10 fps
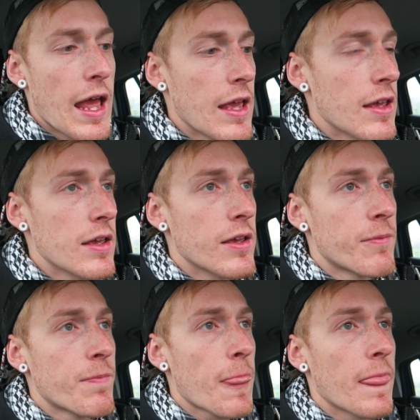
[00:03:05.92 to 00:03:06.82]
a
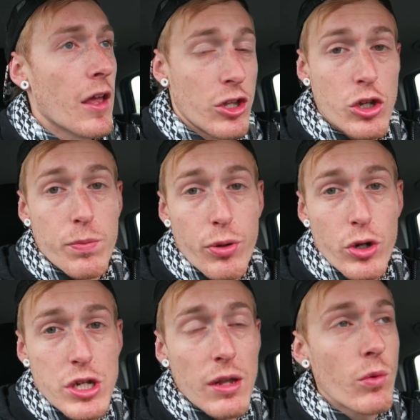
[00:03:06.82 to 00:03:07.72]
new
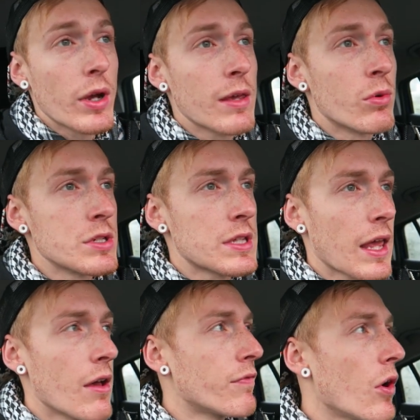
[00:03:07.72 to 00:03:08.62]
project, what he wants to
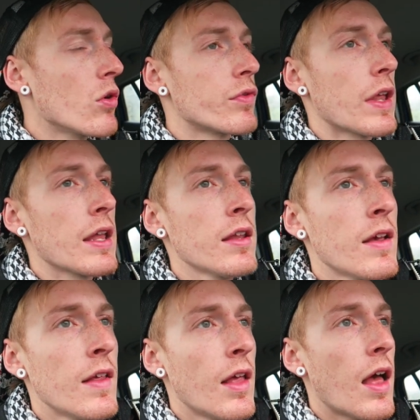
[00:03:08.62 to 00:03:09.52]
get involved in.
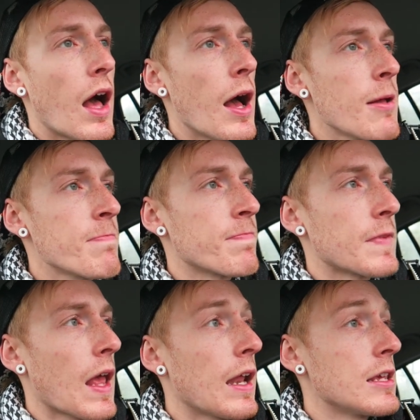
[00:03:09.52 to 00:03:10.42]

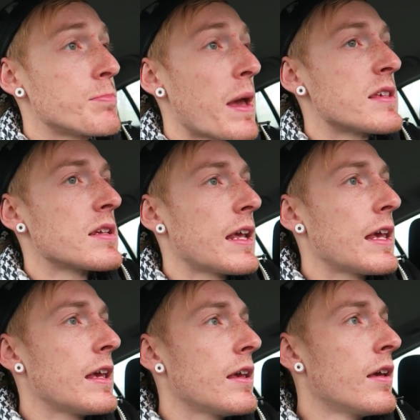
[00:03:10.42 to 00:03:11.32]
And he's
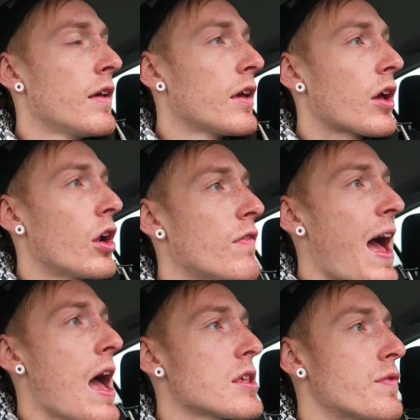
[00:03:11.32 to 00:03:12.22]
basically kind of
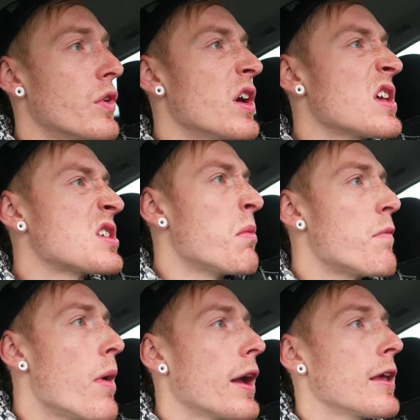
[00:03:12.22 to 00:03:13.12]
asked for some
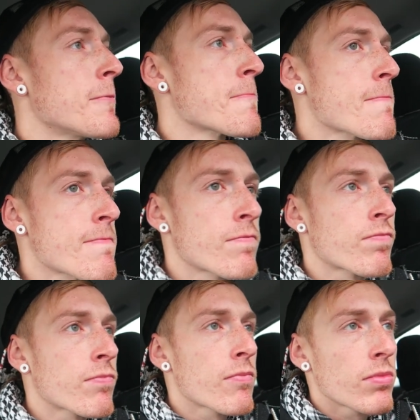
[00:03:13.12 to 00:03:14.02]
of my
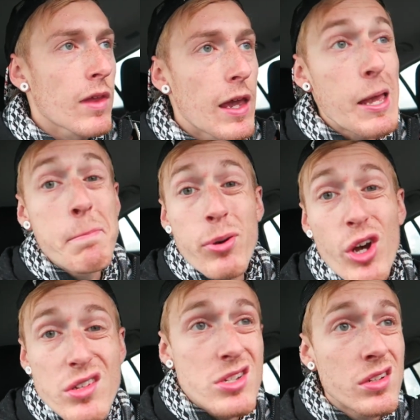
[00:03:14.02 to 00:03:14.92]

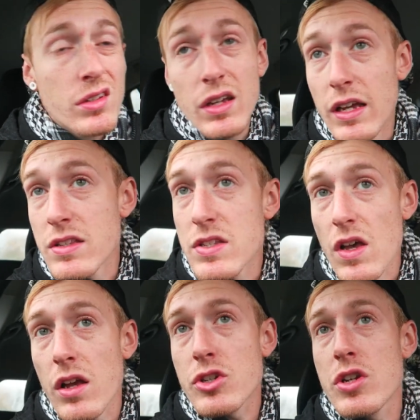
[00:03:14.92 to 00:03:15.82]
input and
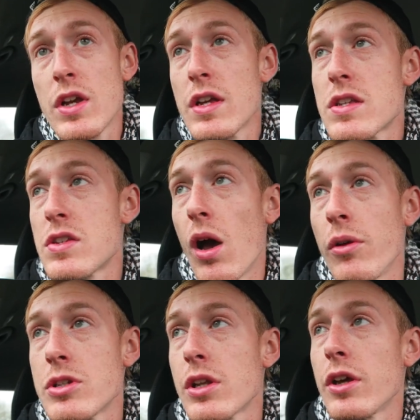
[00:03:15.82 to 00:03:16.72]
such. So
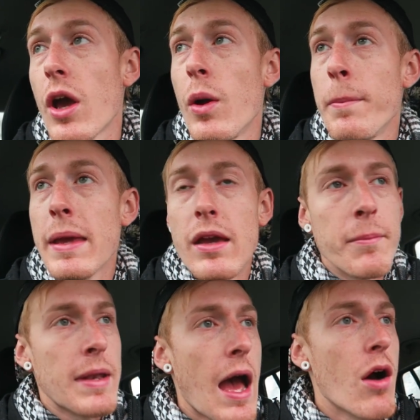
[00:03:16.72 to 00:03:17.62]
I'm just going to go meet
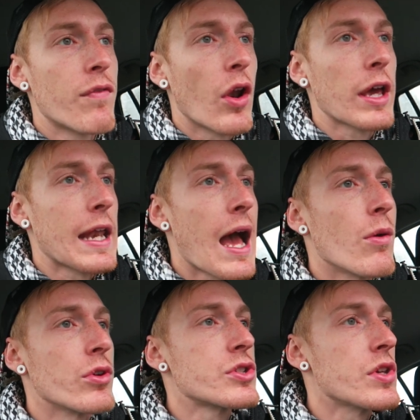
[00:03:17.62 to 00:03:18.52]
him now for like an
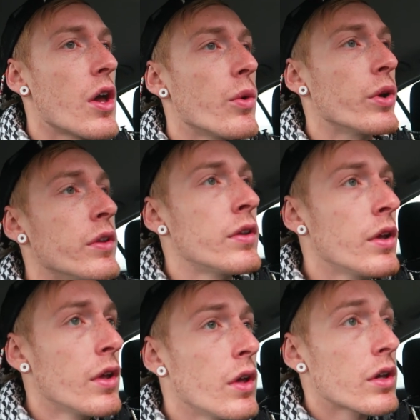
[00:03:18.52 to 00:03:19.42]
hour or so
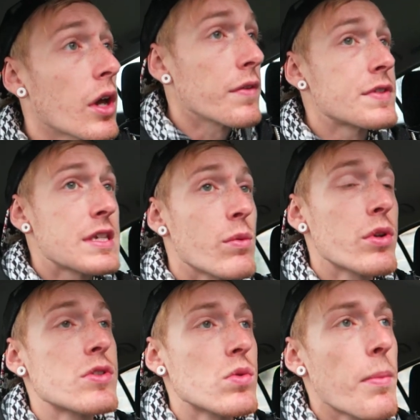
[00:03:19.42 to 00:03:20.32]
and kind of see
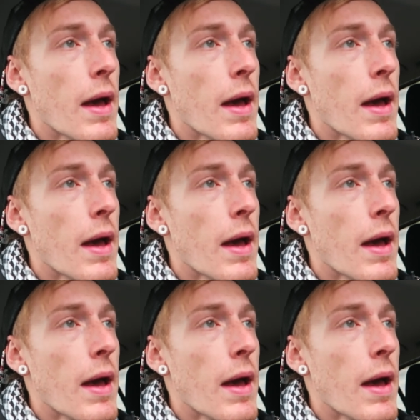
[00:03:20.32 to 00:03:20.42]
what it's all